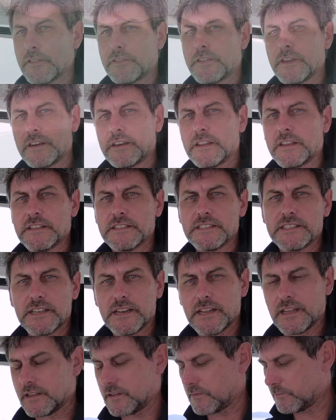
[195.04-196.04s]
other thing to
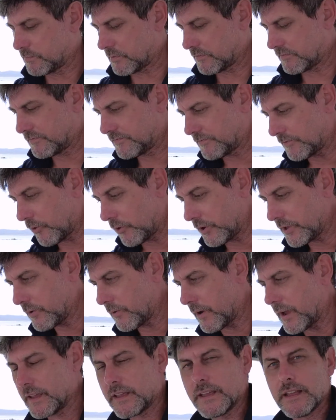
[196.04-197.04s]
consider before
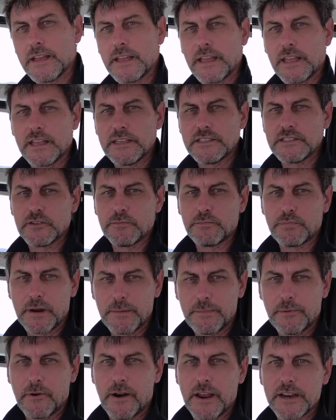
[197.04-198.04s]
you anchor is your
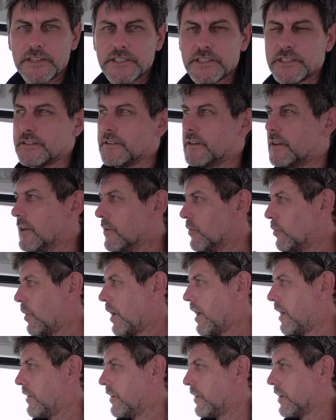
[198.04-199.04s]
preparation.
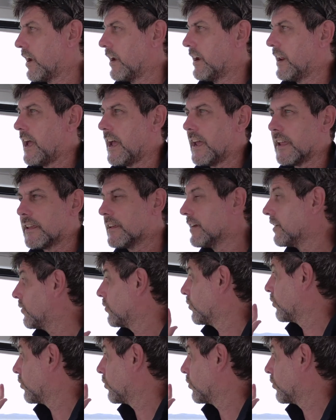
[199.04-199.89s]
Where are you going to anchor?